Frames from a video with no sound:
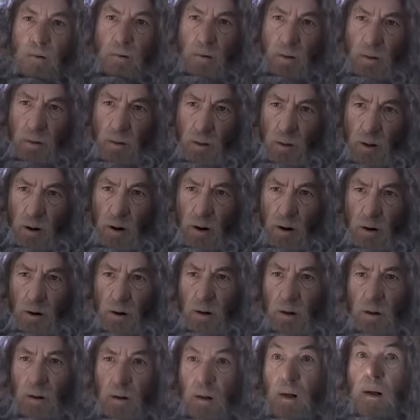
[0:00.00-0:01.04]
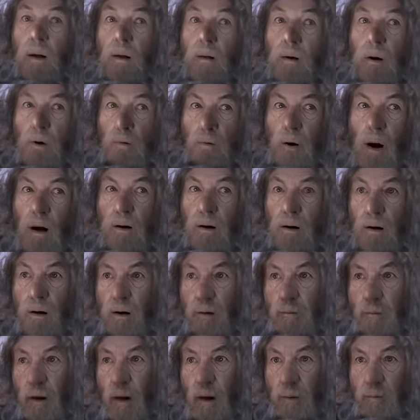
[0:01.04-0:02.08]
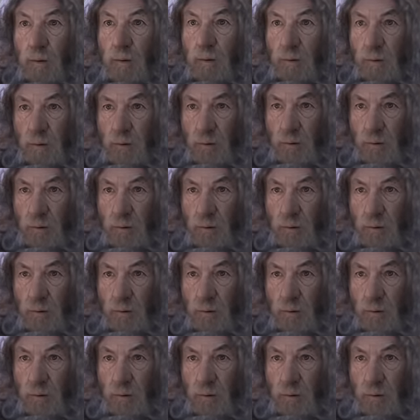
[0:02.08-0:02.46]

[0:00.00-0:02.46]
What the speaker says: we go. You're welcome, Amazon.